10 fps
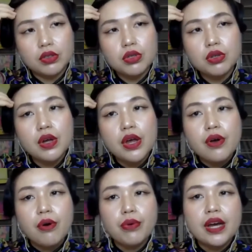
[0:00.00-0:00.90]
So
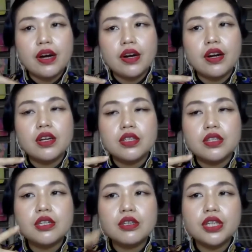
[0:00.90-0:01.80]
we are
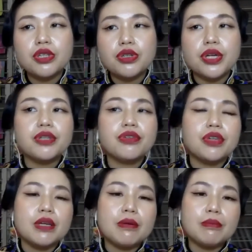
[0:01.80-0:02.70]
slowly trying to
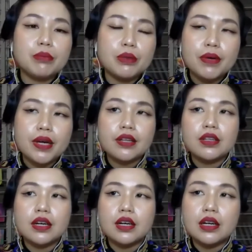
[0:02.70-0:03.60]

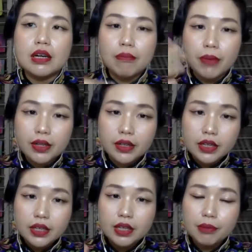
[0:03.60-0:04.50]
implement a
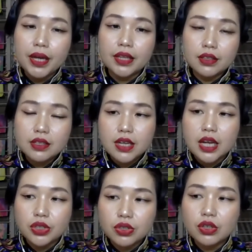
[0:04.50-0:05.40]
monthly painting
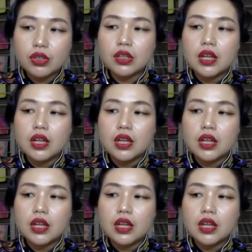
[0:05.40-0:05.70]
schedule